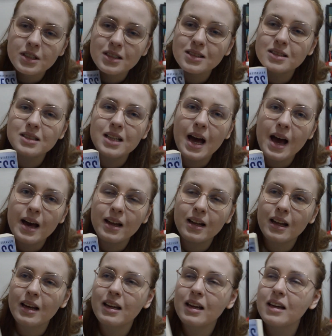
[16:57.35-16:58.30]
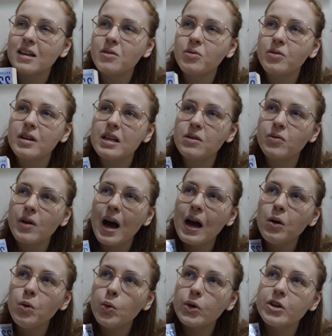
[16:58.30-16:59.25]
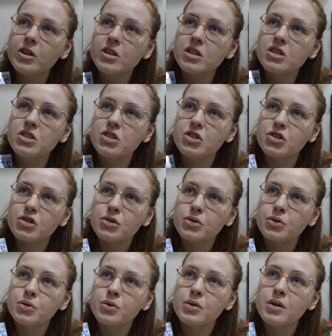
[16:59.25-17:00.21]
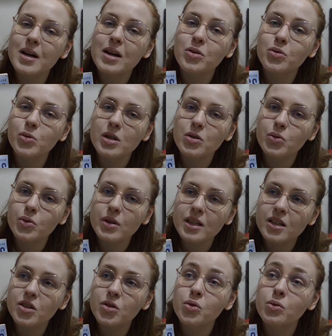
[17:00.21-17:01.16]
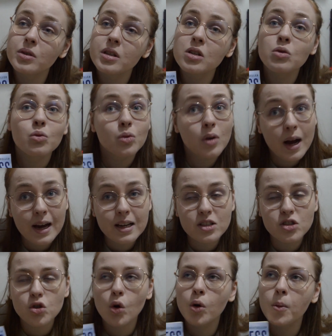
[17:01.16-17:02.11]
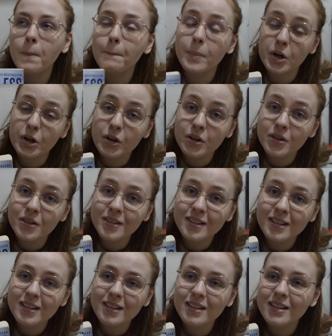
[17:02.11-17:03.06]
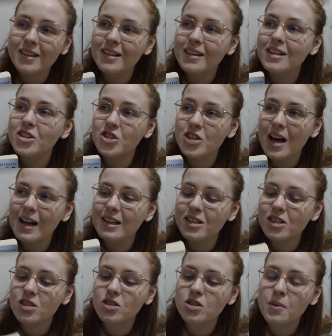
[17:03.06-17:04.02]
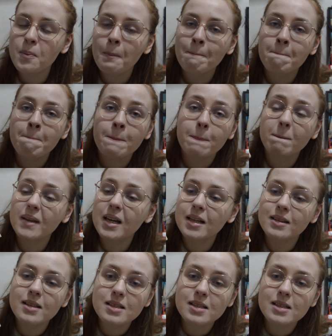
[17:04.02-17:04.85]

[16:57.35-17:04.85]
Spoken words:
it's sad. Like if I were to do a reread, rewrite, or burn challenge, and